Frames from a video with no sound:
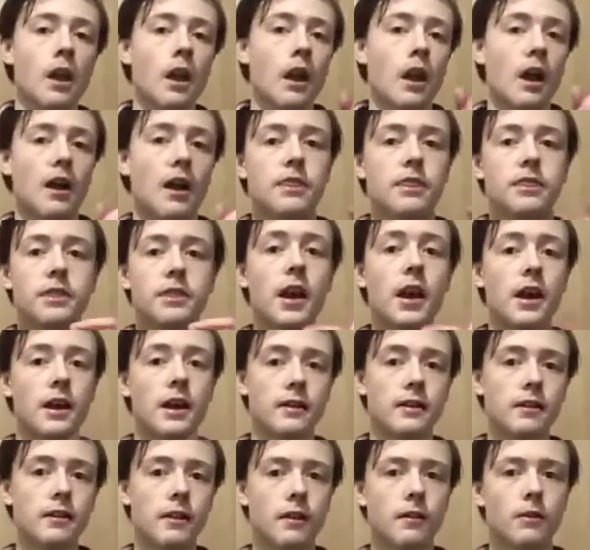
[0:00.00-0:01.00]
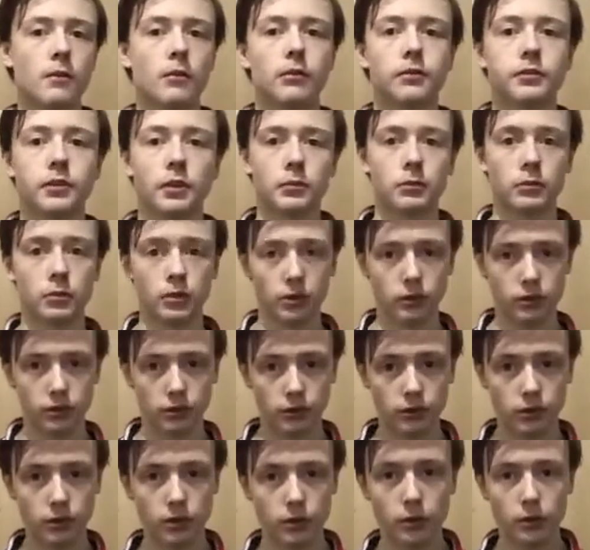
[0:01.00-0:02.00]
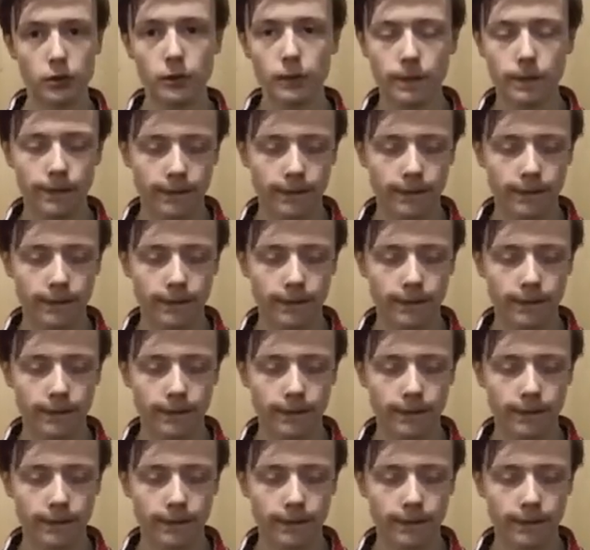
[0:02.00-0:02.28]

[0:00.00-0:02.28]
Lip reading: and then what I'm going to do